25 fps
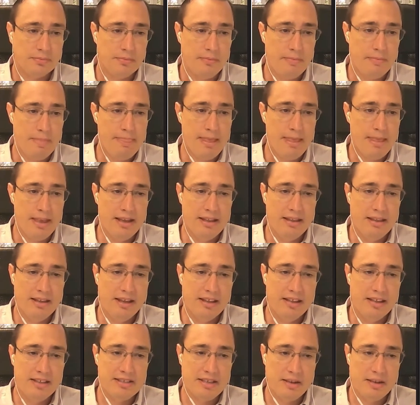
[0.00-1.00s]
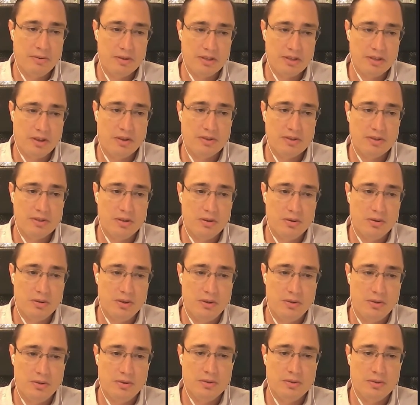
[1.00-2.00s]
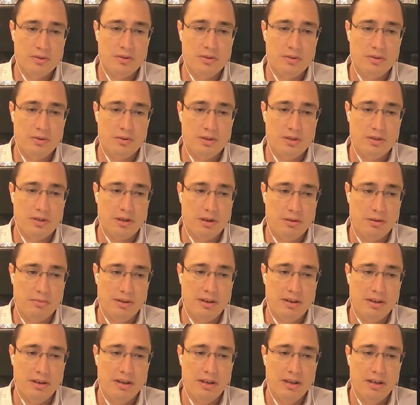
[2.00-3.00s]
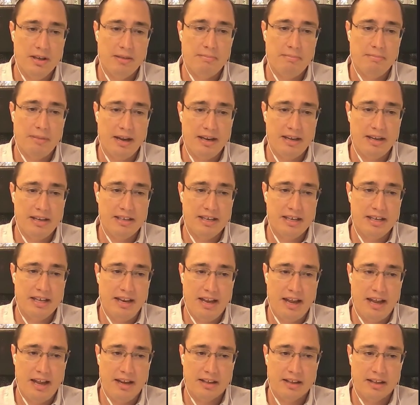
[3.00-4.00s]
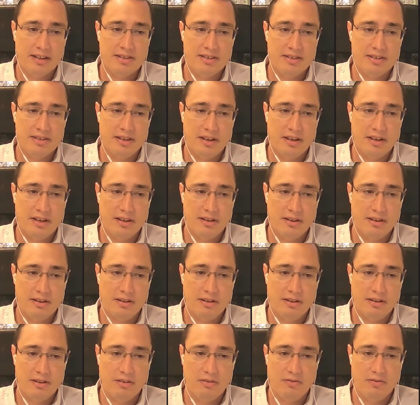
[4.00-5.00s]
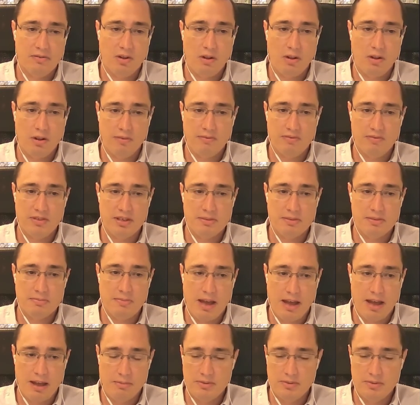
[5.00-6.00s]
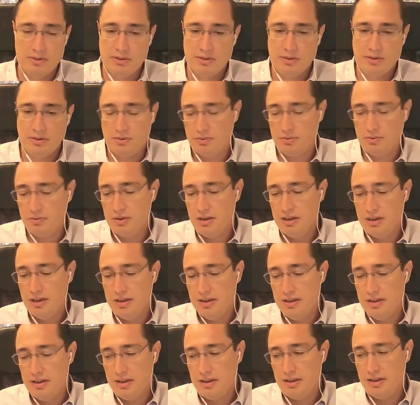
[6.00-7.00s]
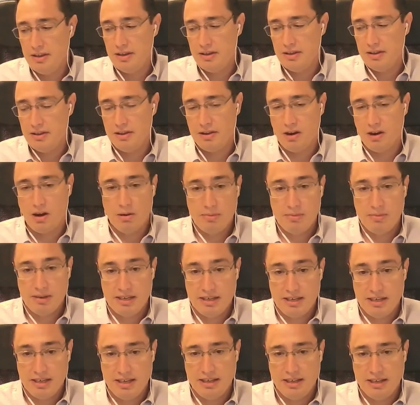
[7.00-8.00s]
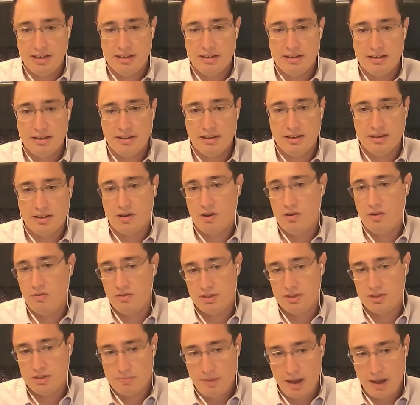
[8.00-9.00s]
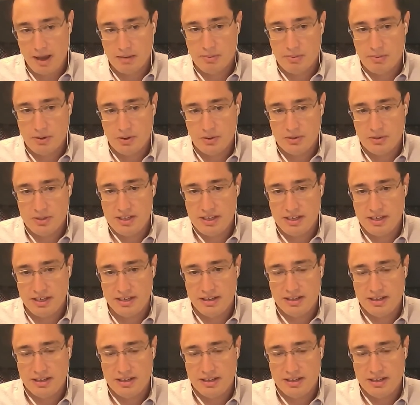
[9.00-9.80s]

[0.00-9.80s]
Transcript: the LSA was also used to determine binding kinetics of all of these mAbs to the RBD, the COVID spike protein.